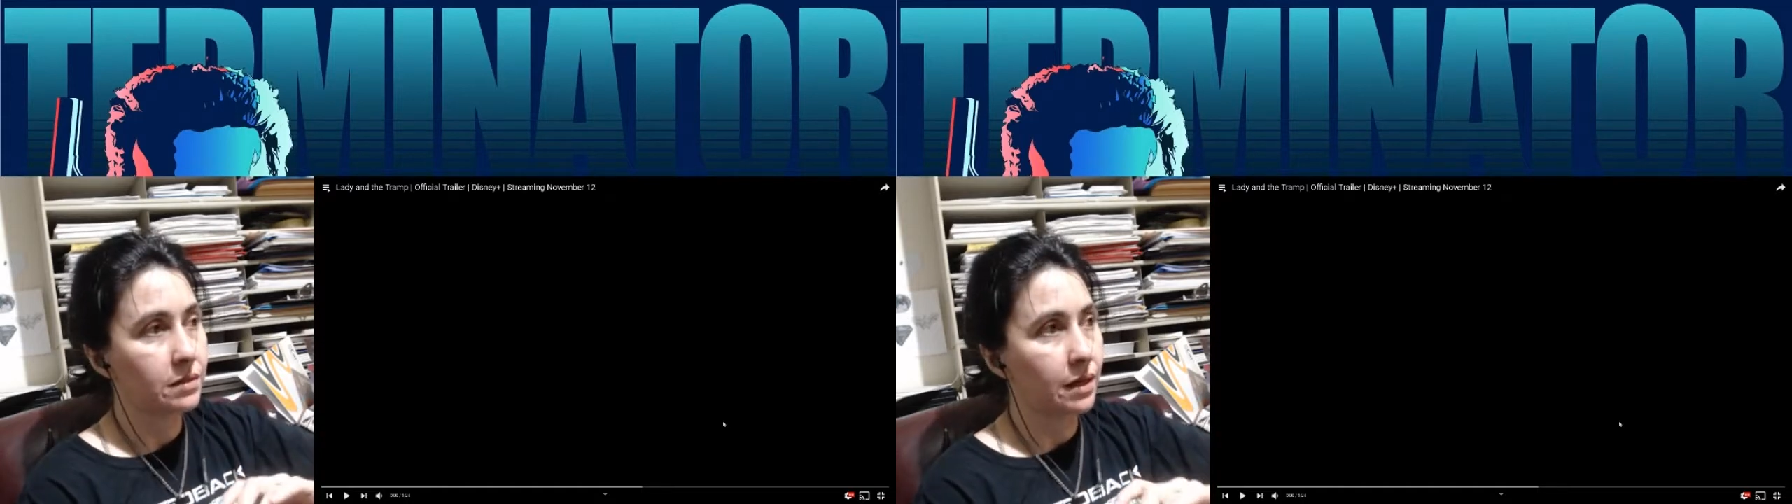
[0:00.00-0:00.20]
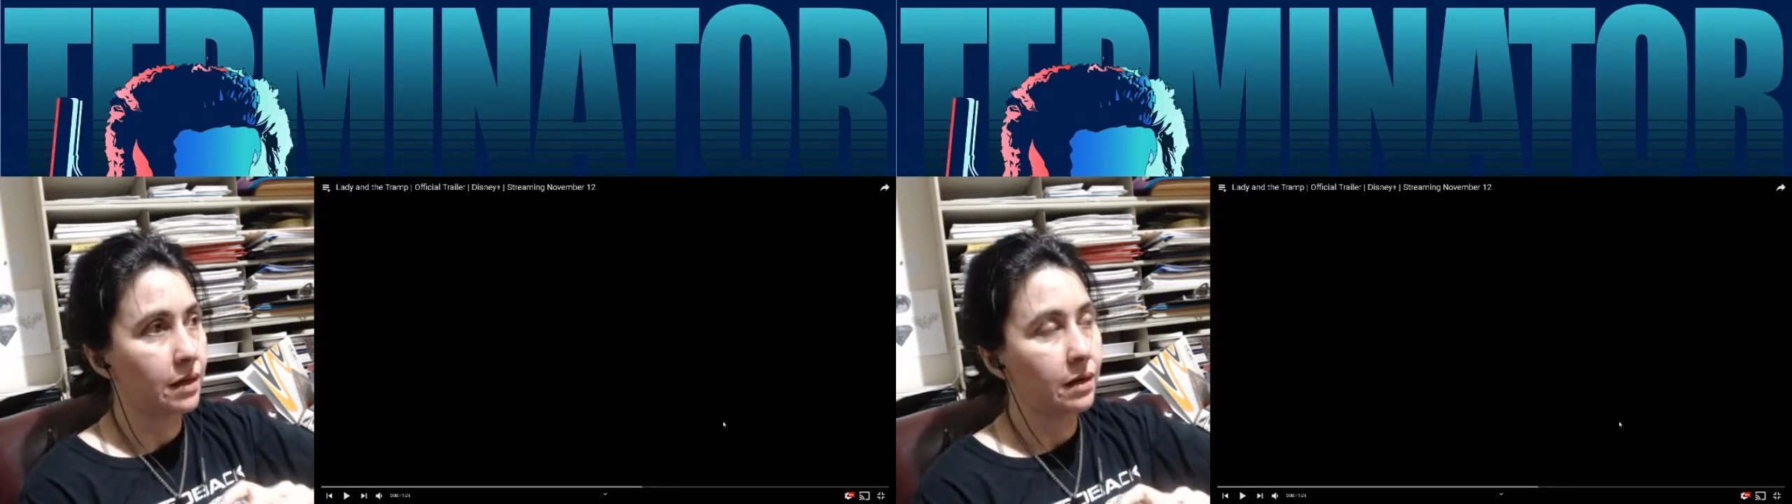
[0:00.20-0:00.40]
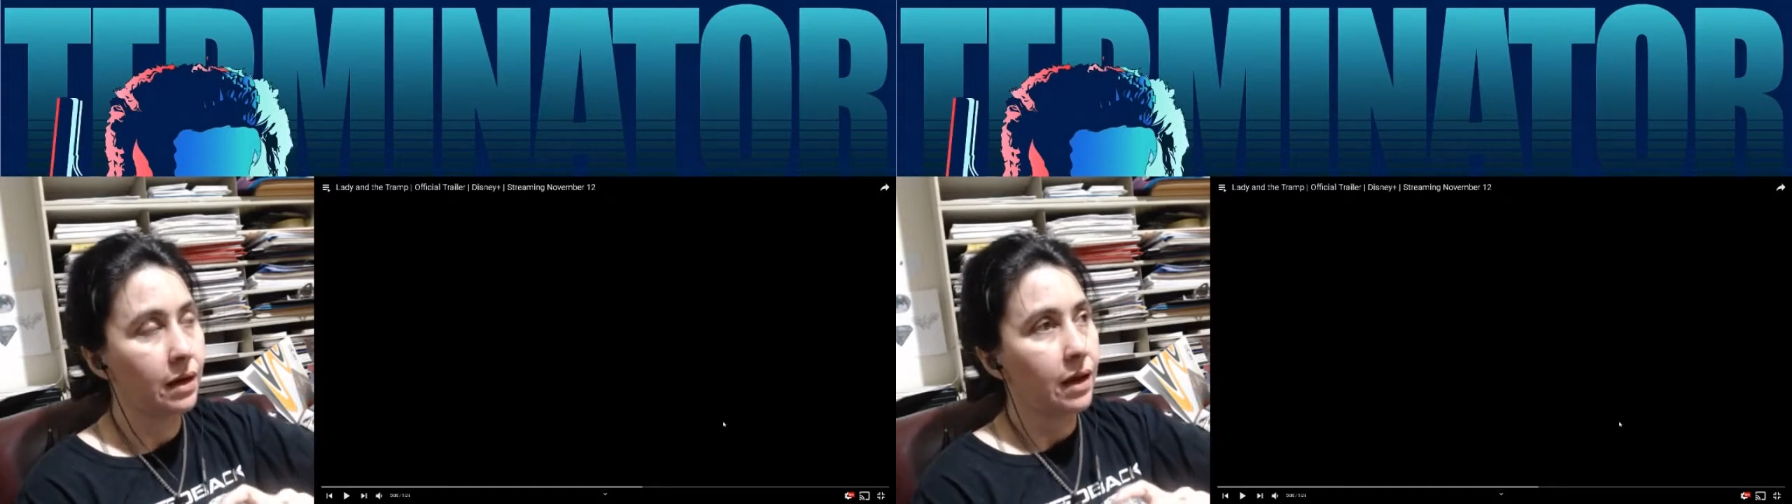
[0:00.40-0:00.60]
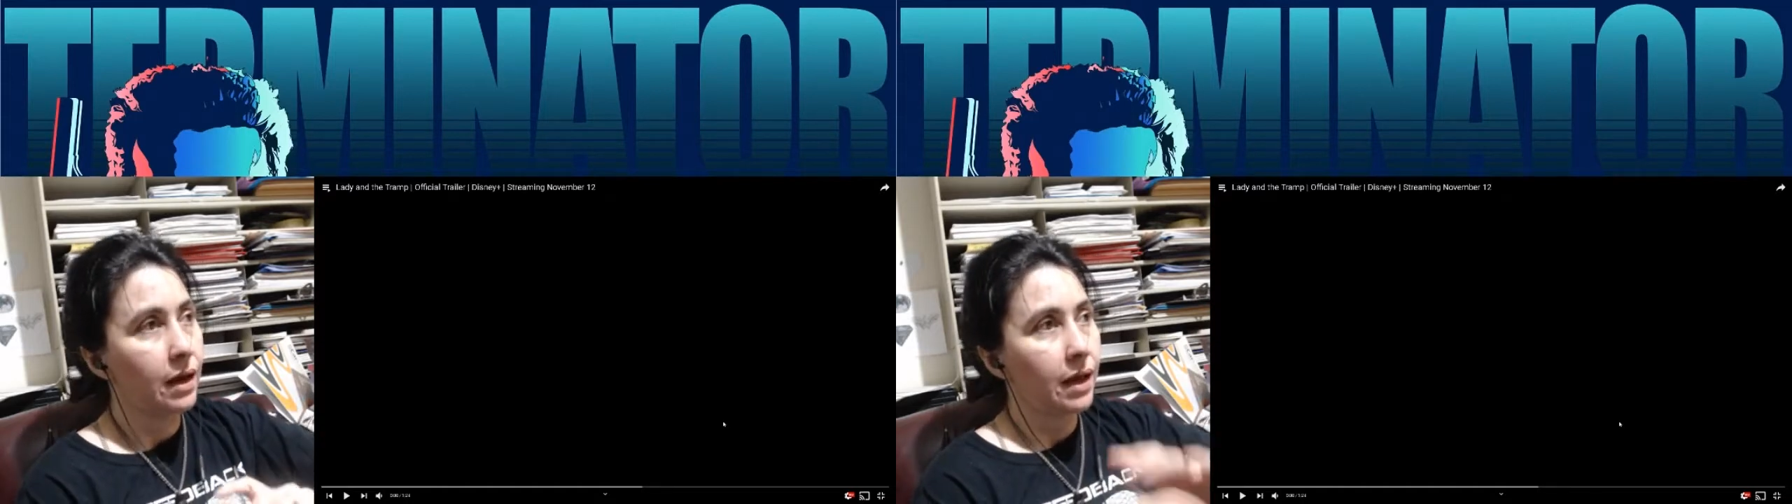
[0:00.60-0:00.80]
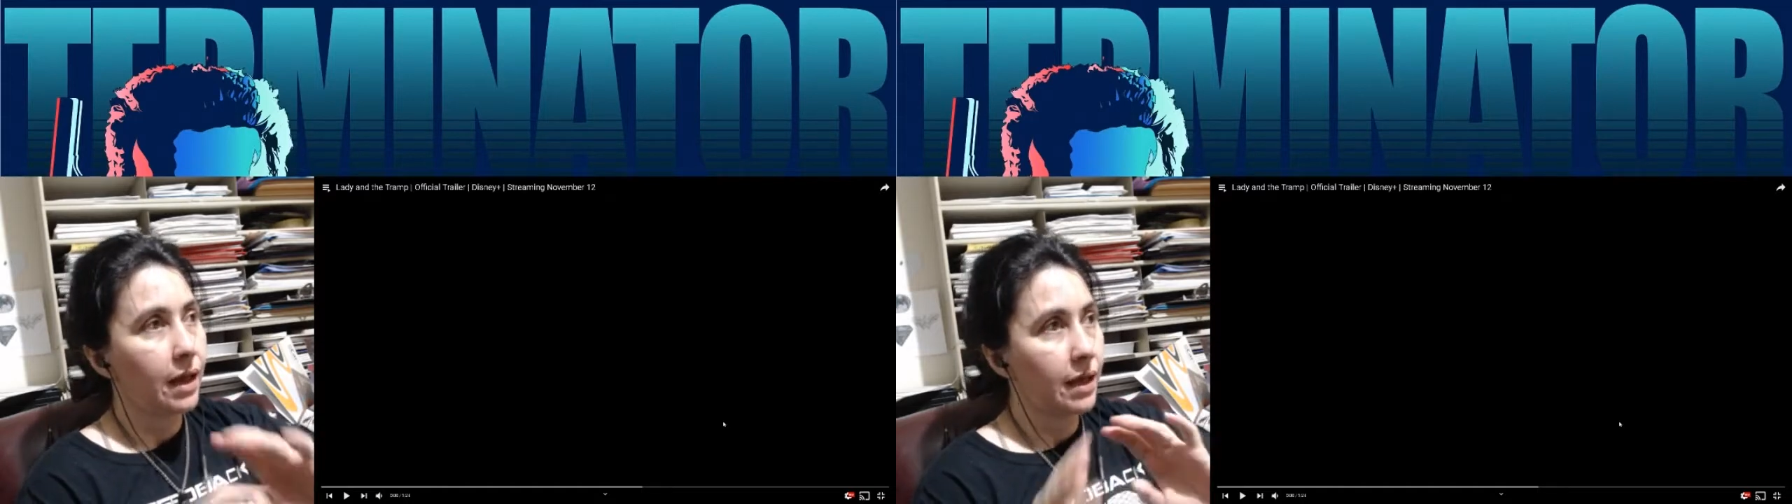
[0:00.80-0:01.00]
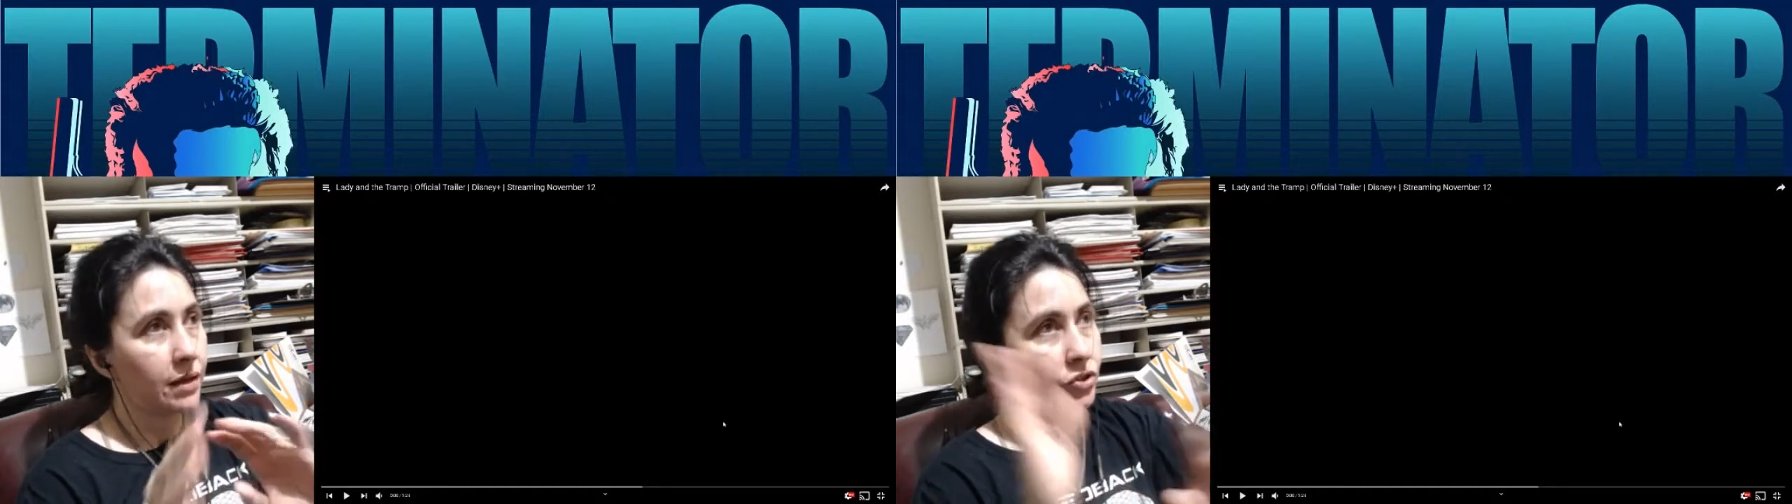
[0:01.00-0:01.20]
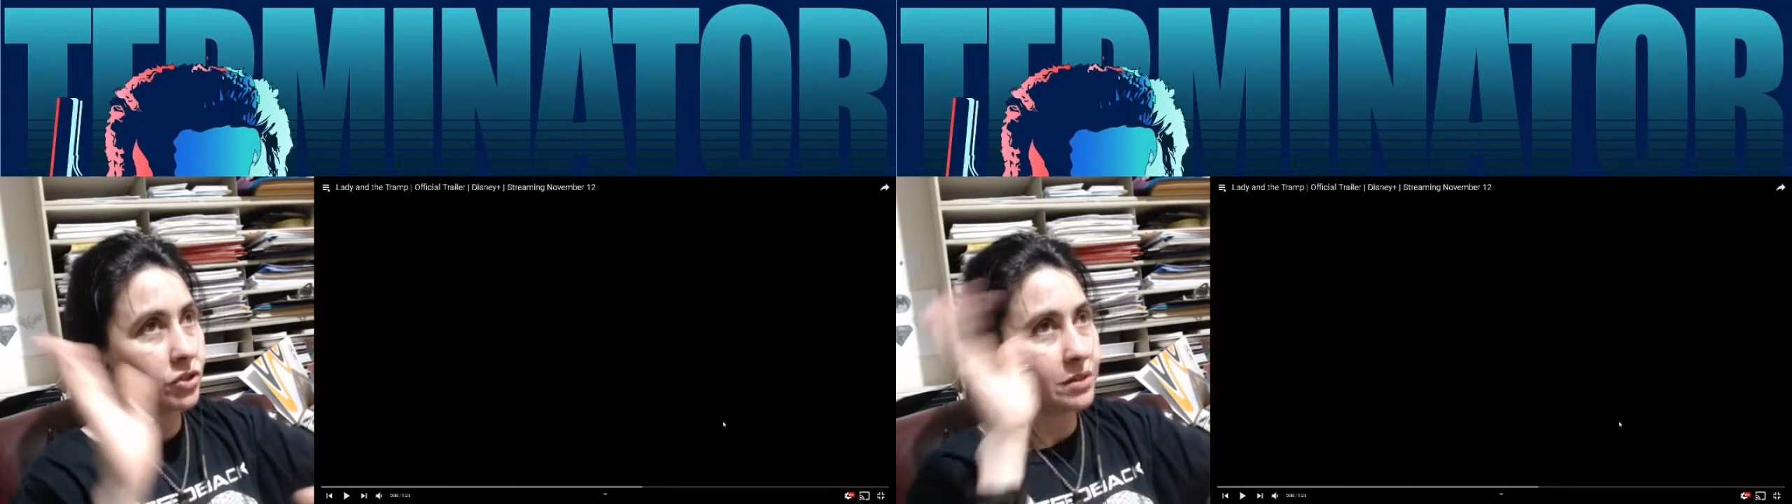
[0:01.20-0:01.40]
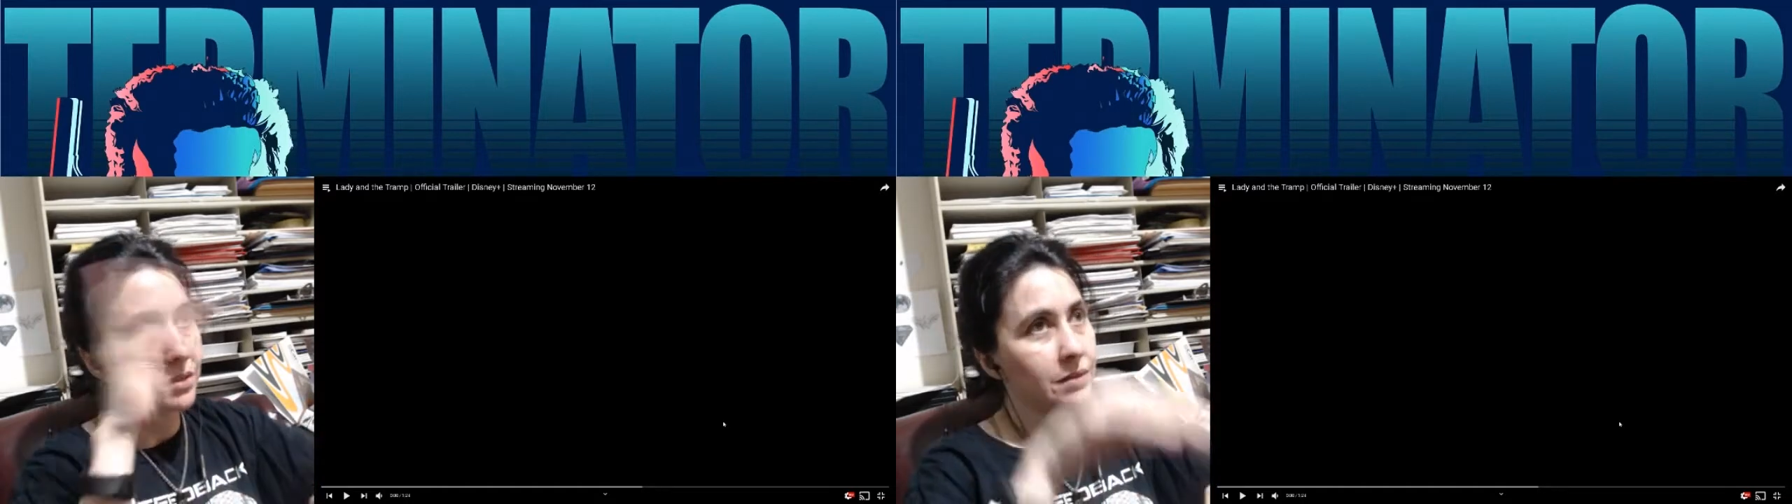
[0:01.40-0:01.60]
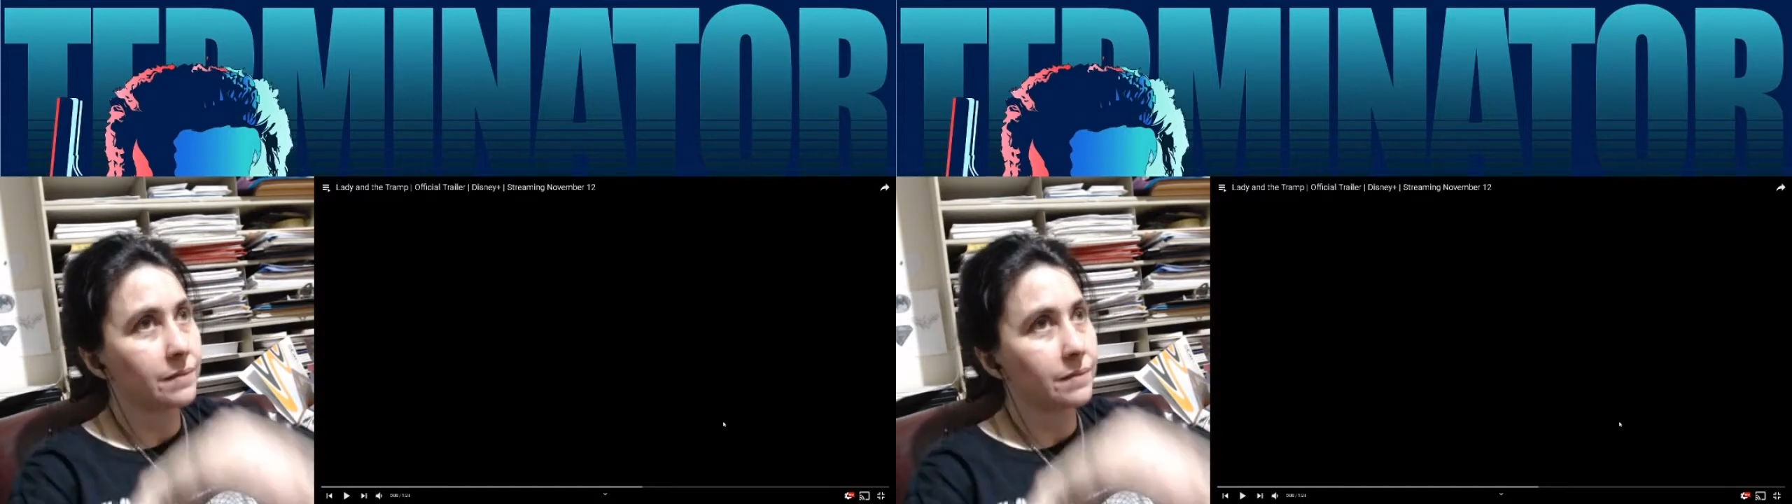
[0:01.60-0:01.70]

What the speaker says: and just,